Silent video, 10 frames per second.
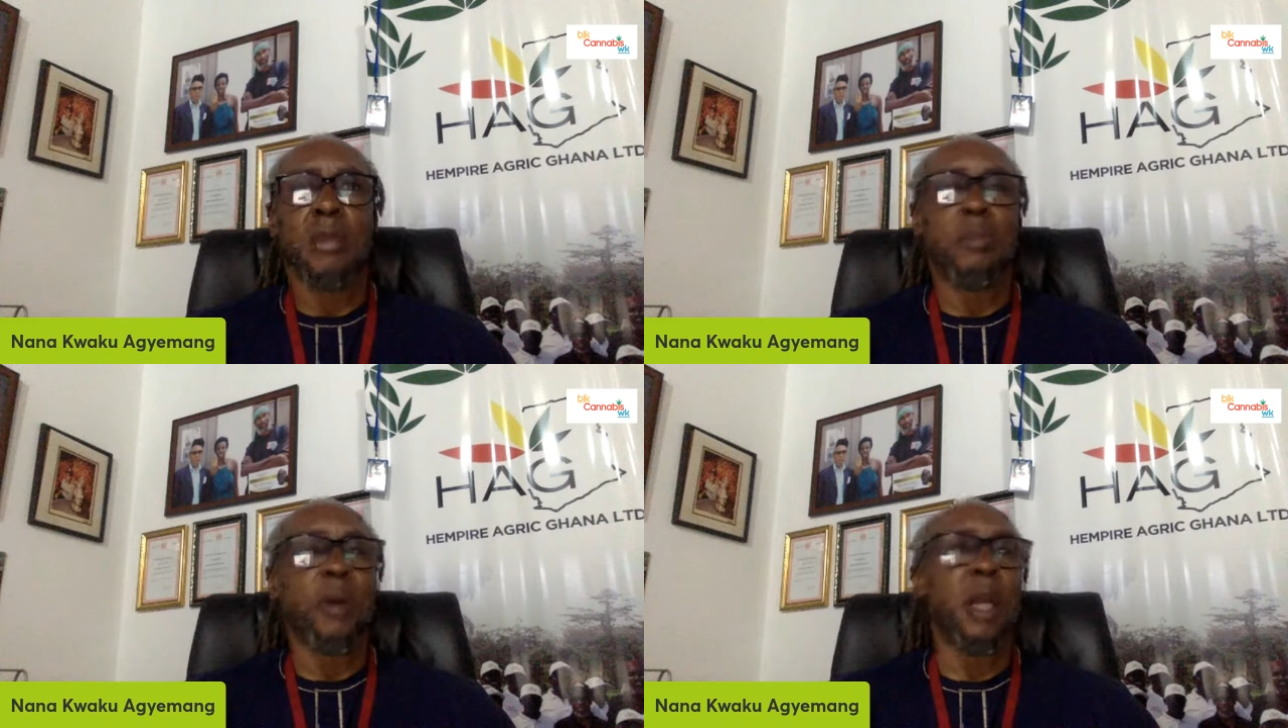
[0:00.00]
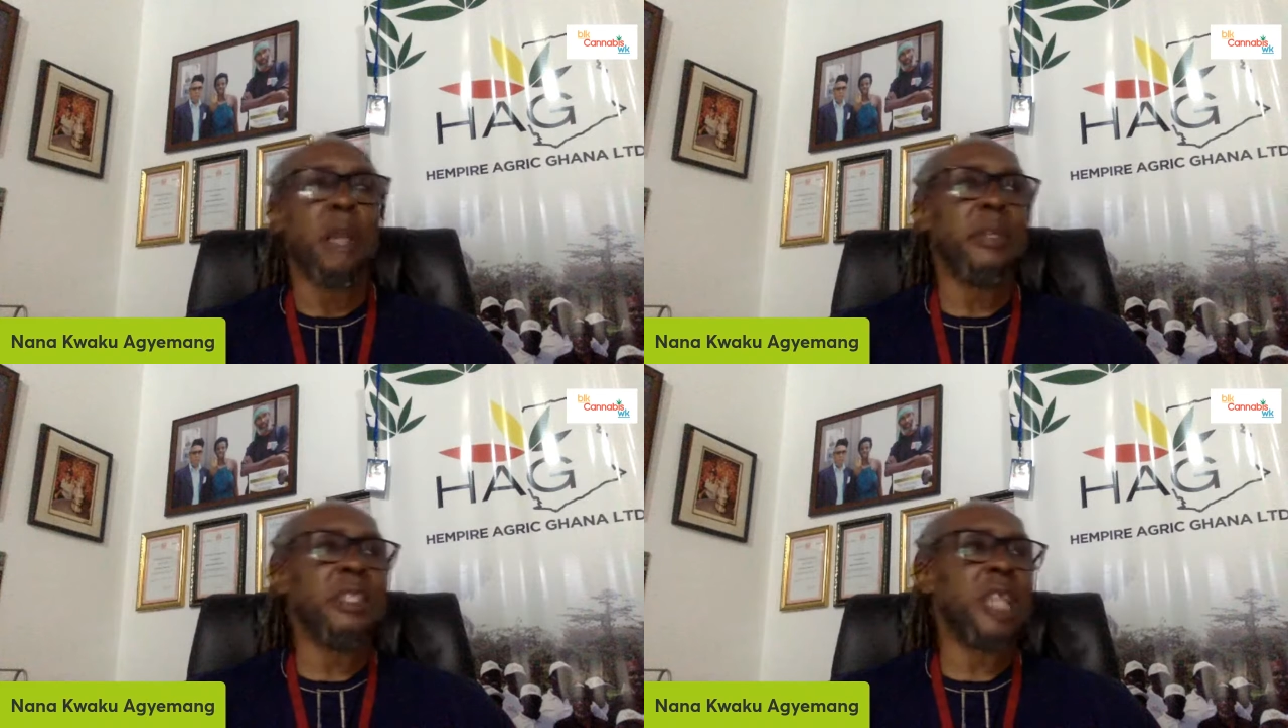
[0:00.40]
The
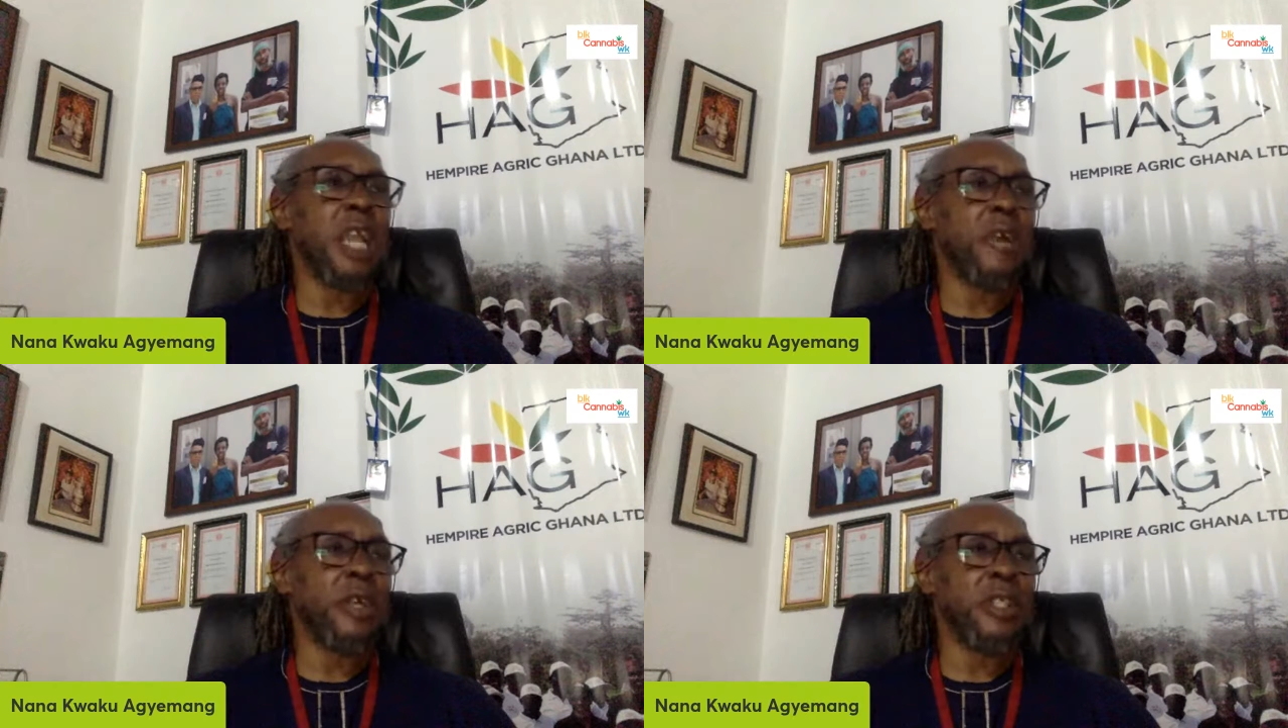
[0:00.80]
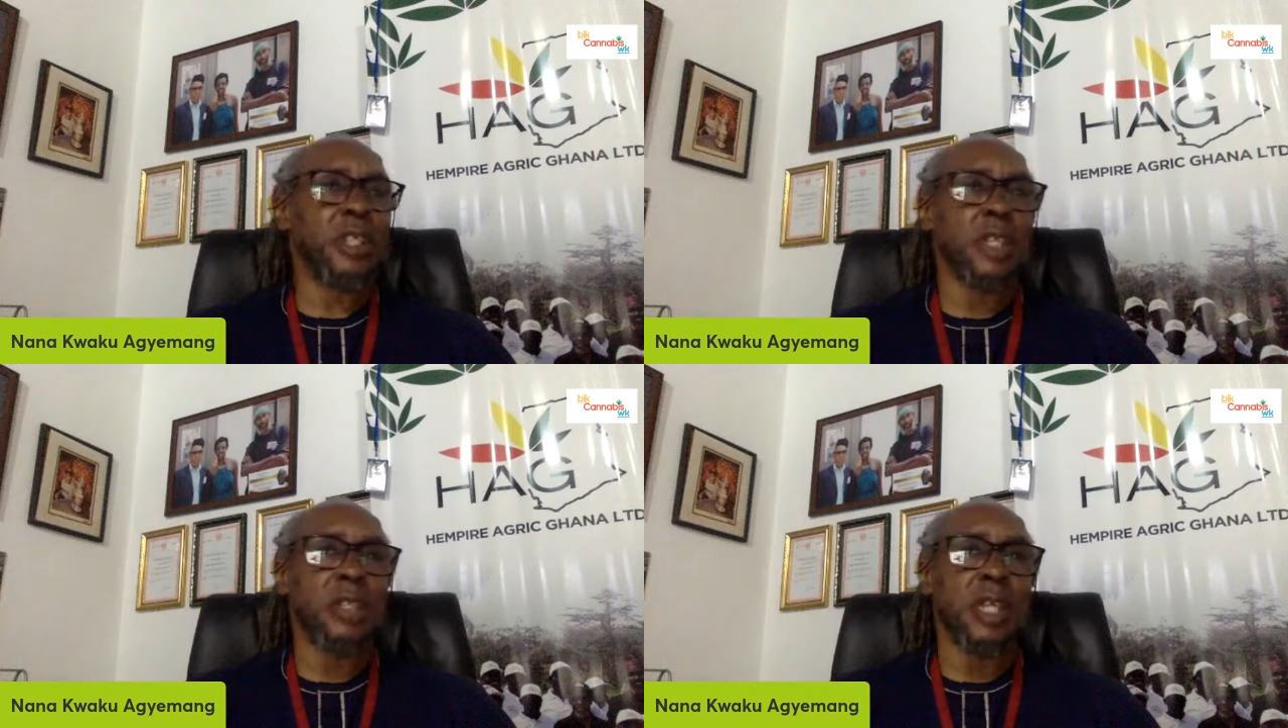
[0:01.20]
parliamentarians
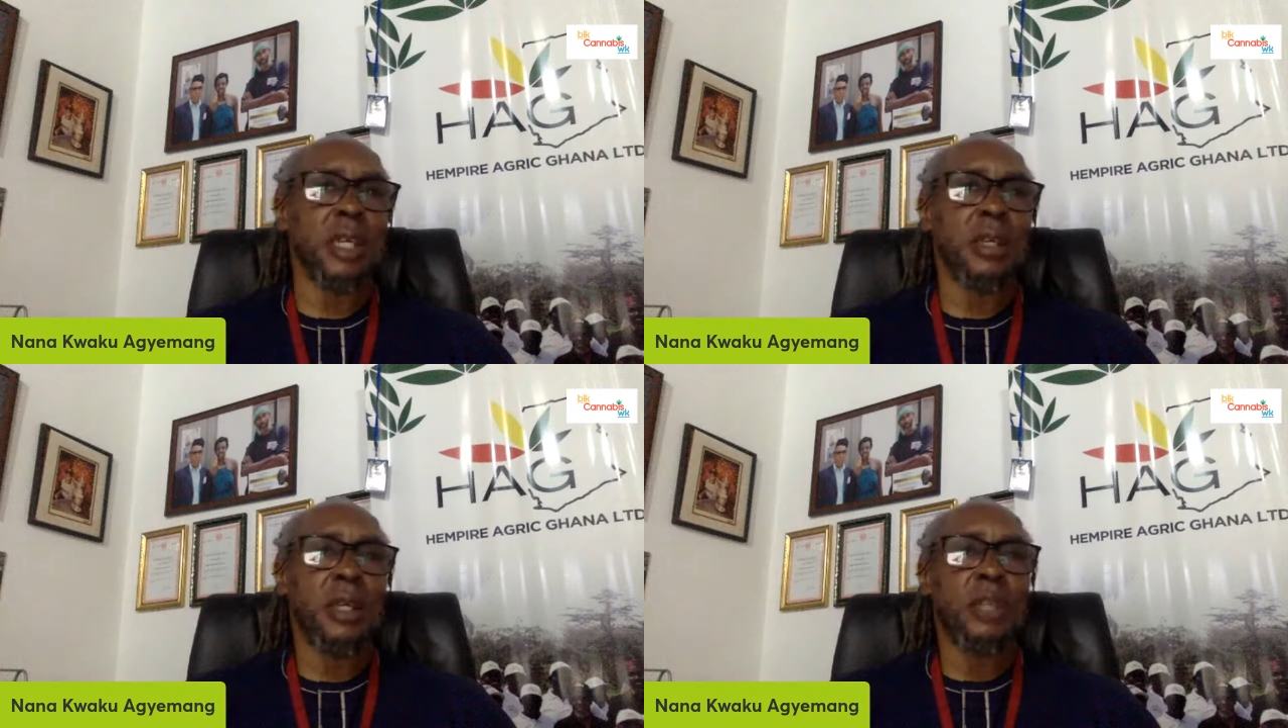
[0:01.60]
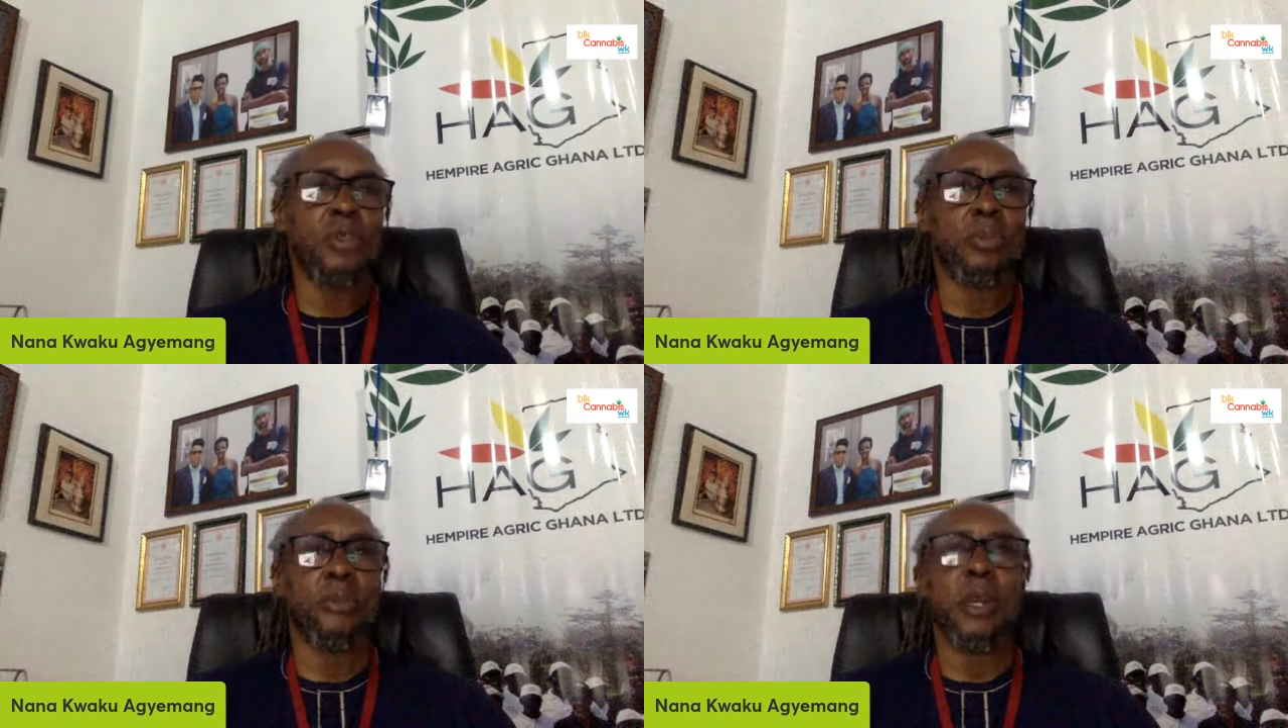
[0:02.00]
and the
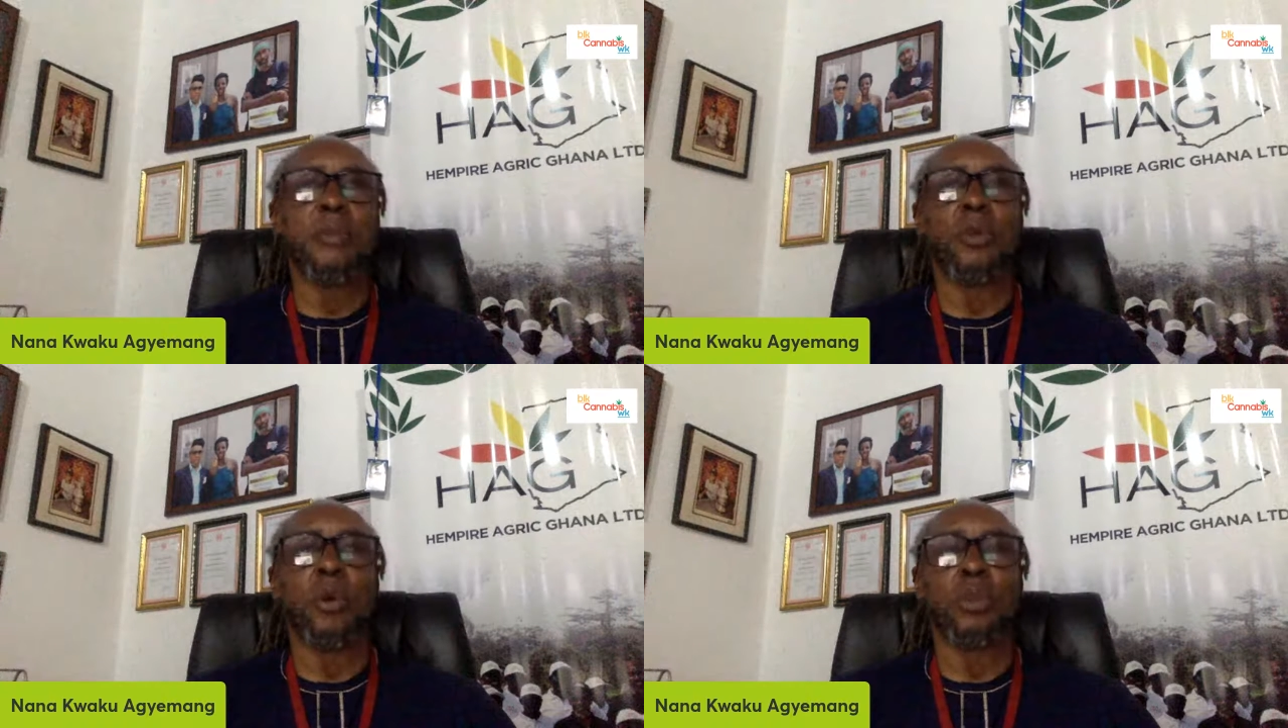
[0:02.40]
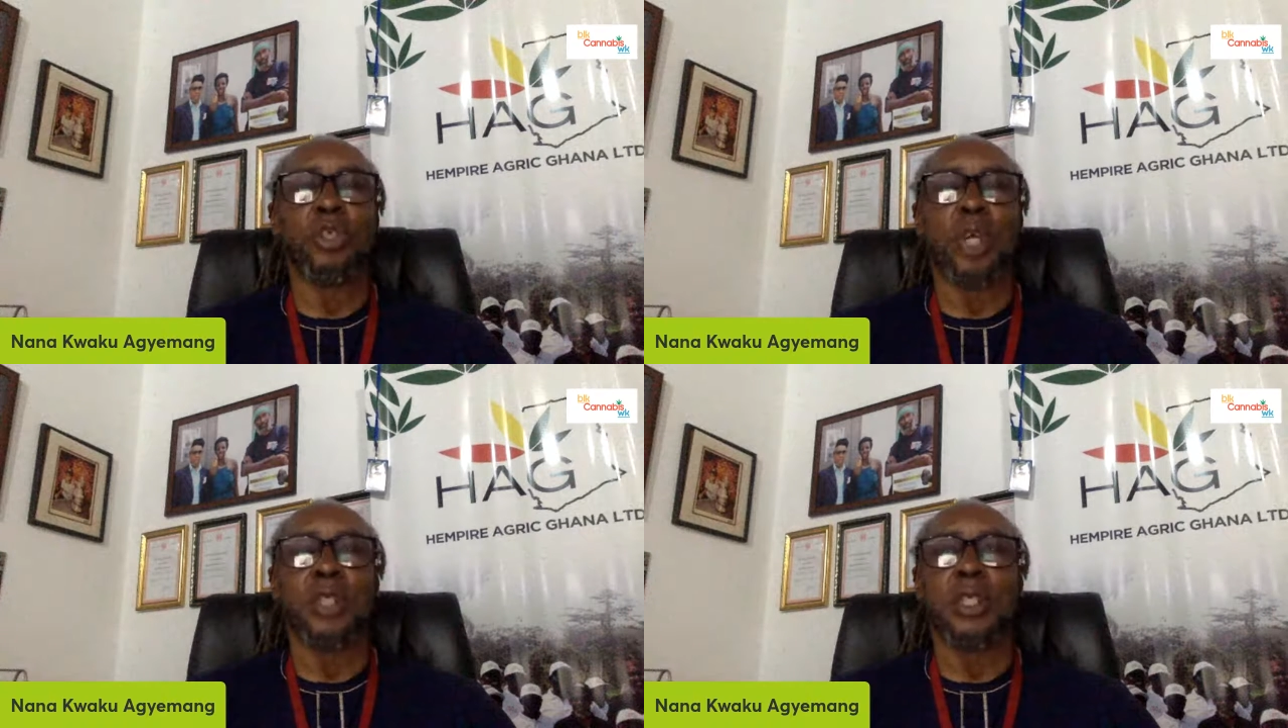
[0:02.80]
Supreme Court
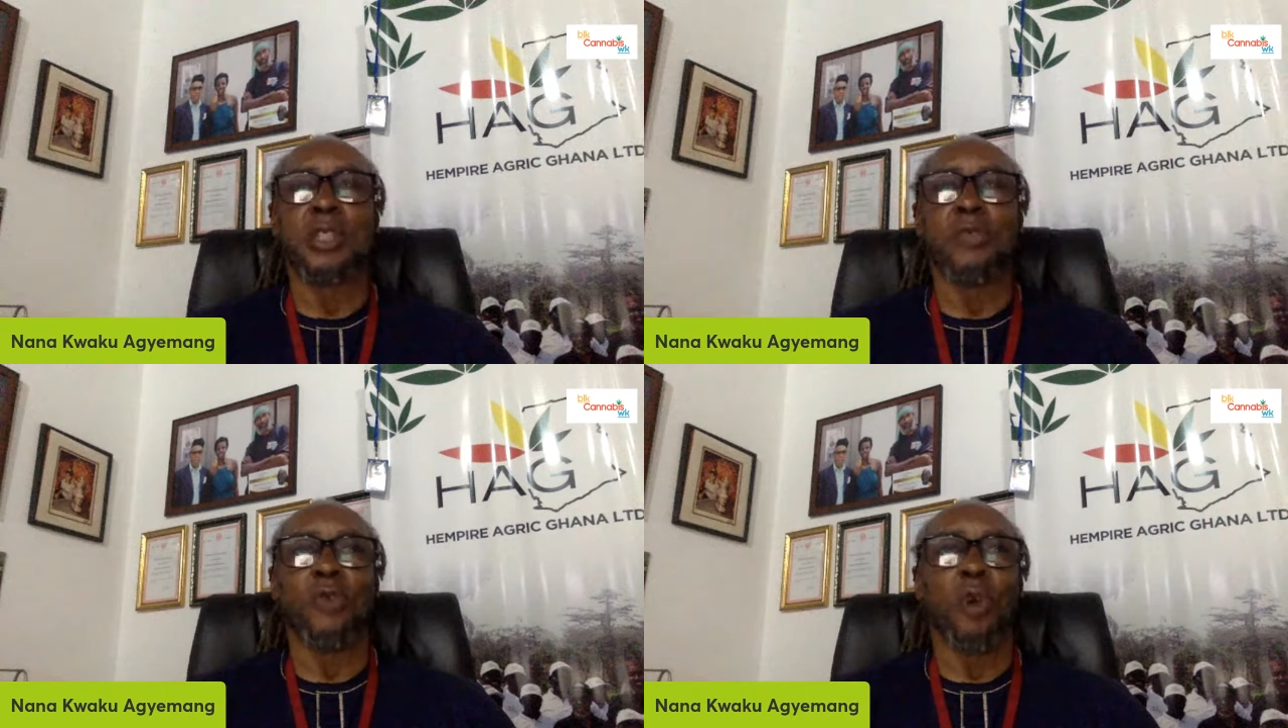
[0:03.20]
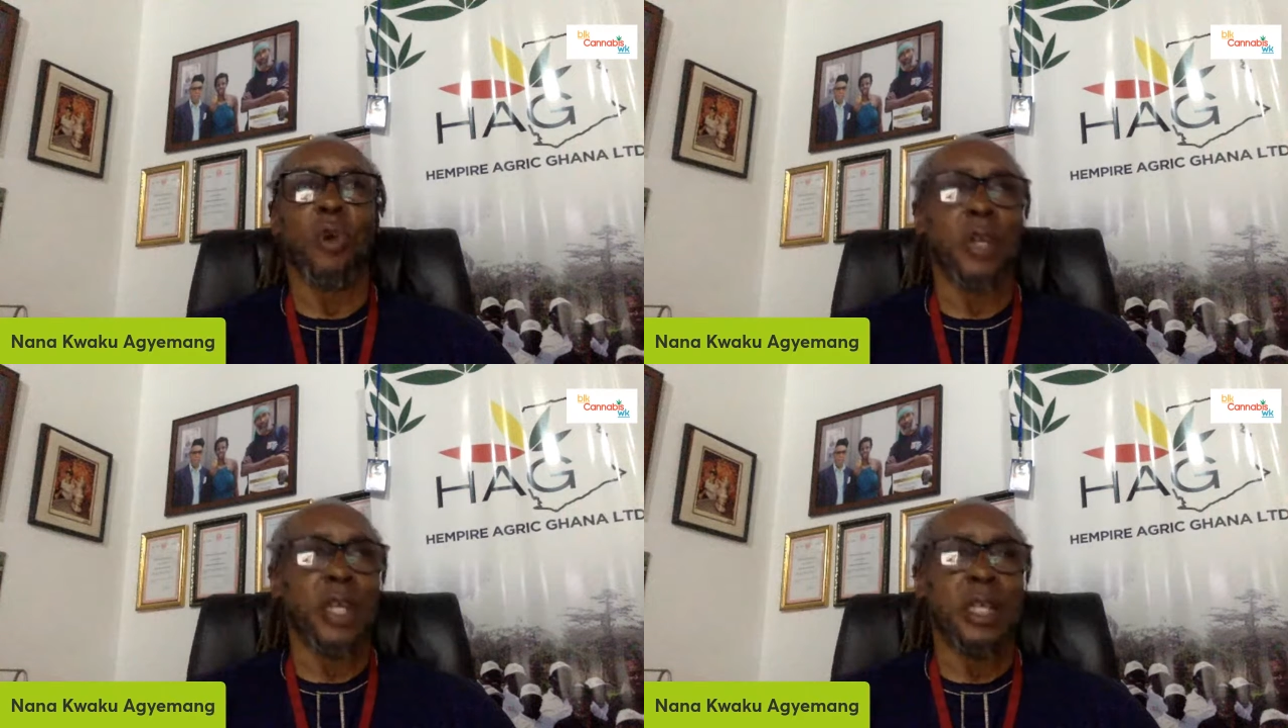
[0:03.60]
judges have
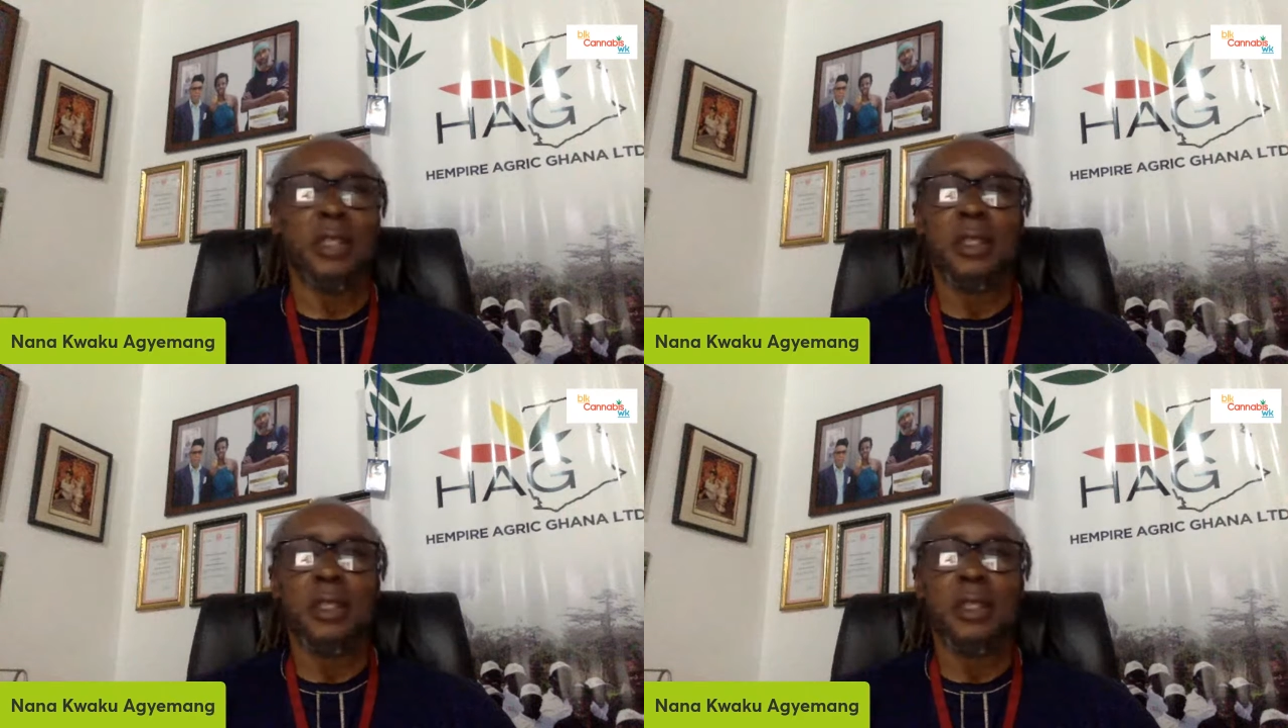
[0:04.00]
already,